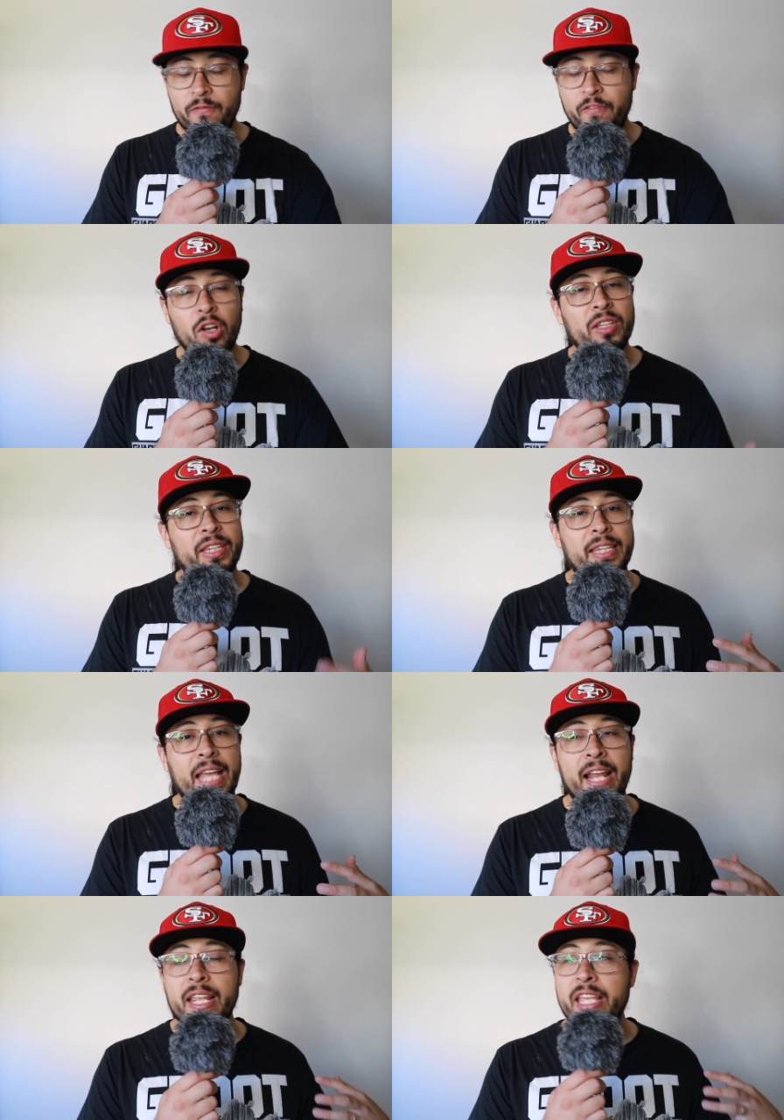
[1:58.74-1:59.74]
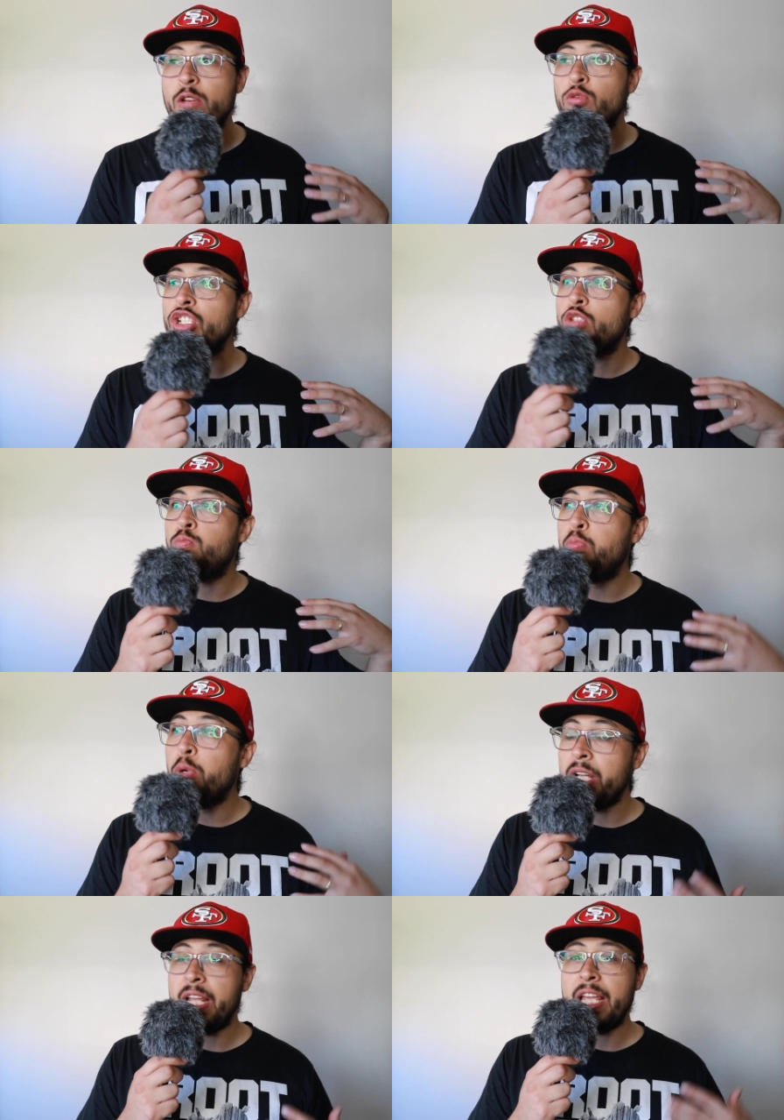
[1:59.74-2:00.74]
Felt that he was just
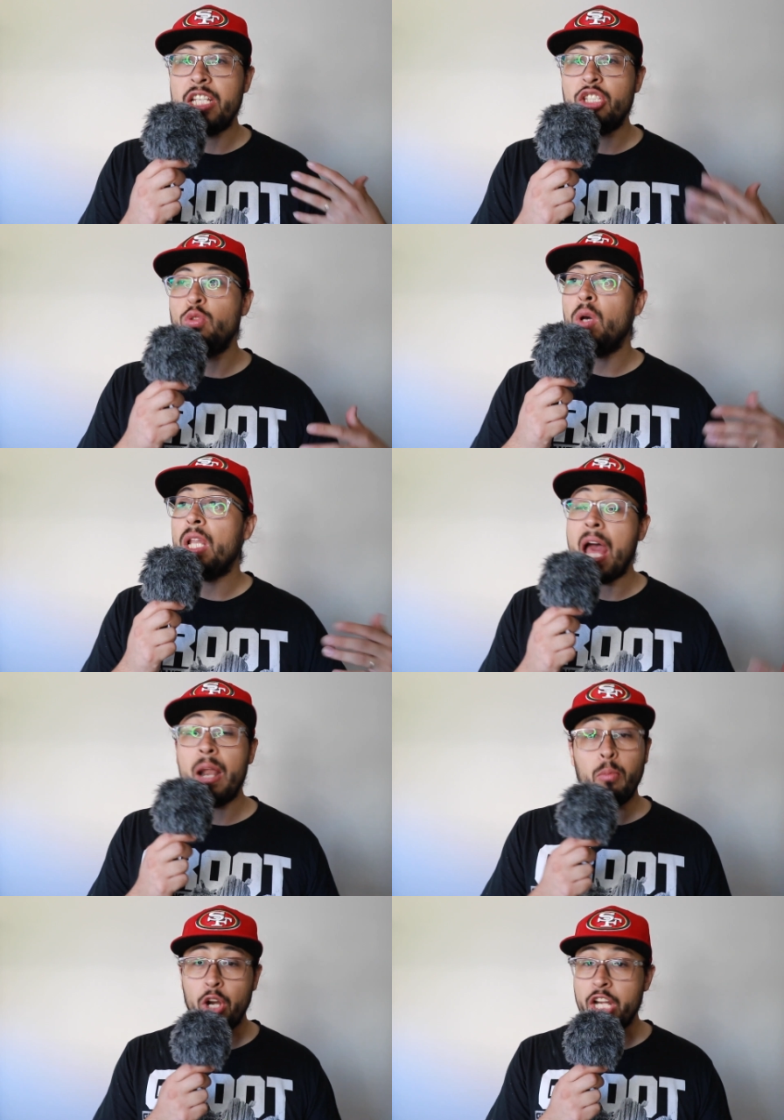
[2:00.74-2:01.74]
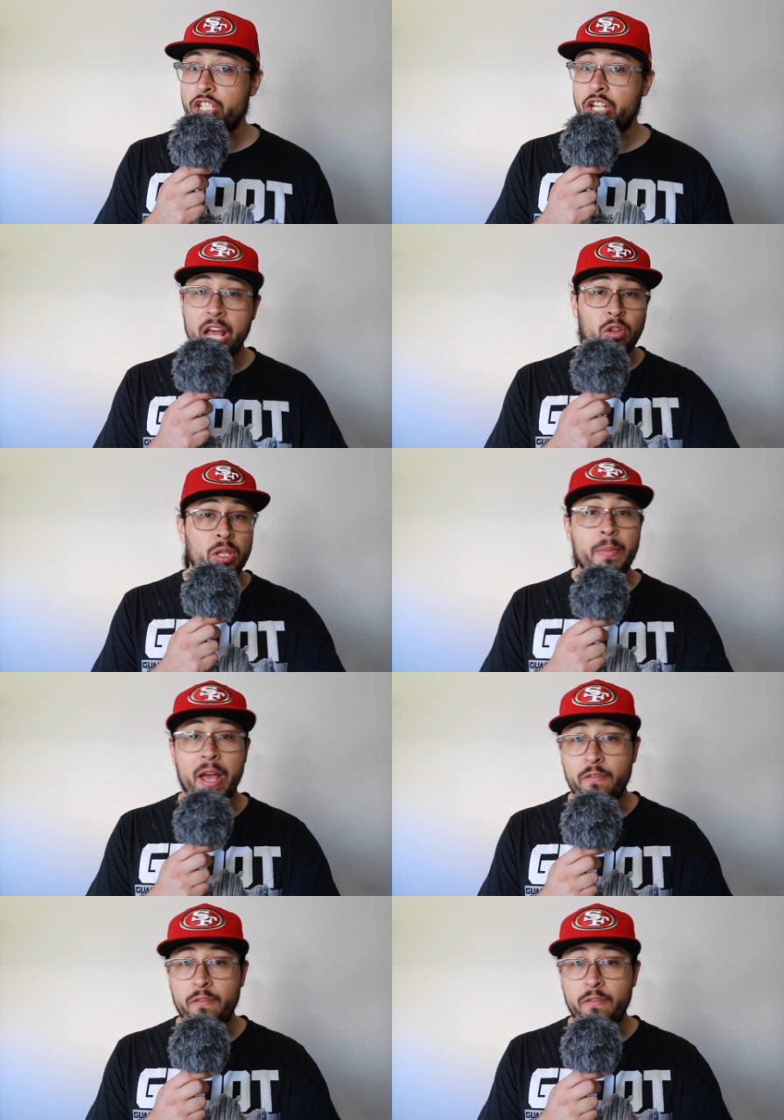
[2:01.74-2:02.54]
put into a lot of pressure, not only by